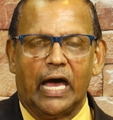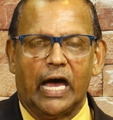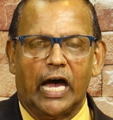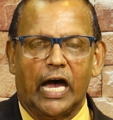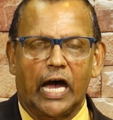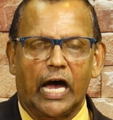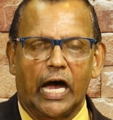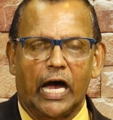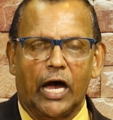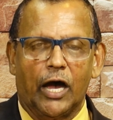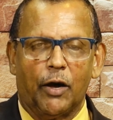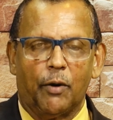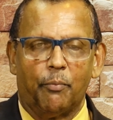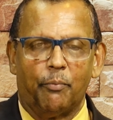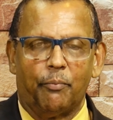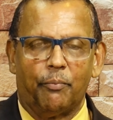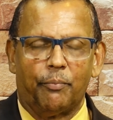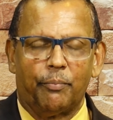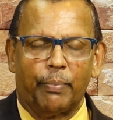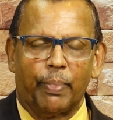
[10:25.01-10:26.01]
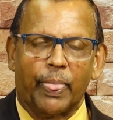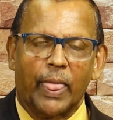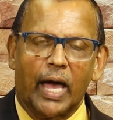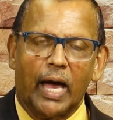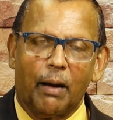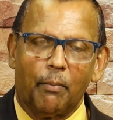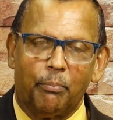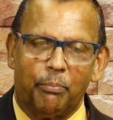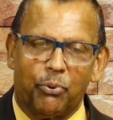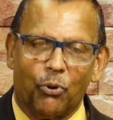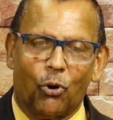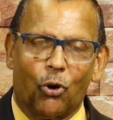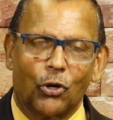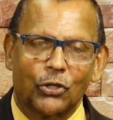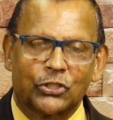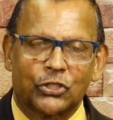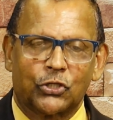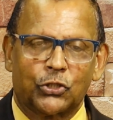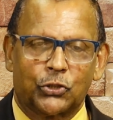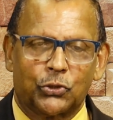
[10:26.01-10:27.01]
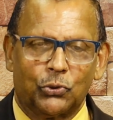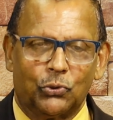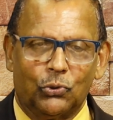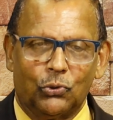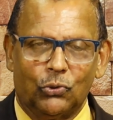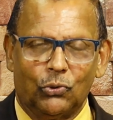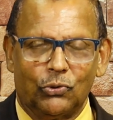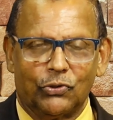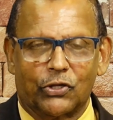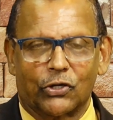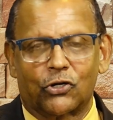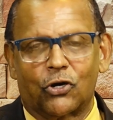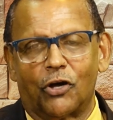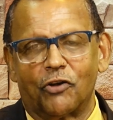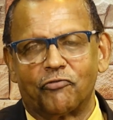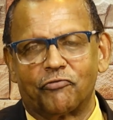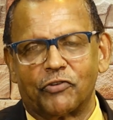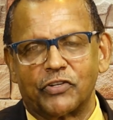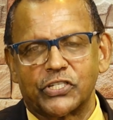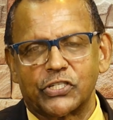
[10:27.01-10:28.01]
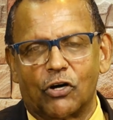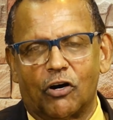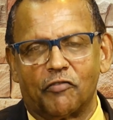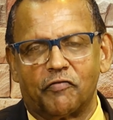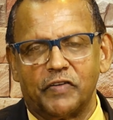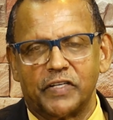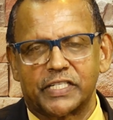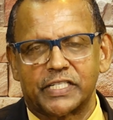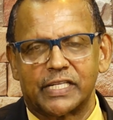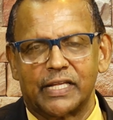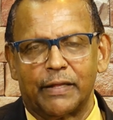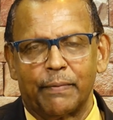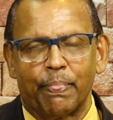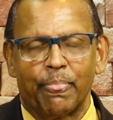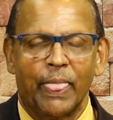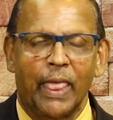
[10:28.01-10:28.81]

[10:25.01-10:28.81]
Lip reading: are brought to the conference office.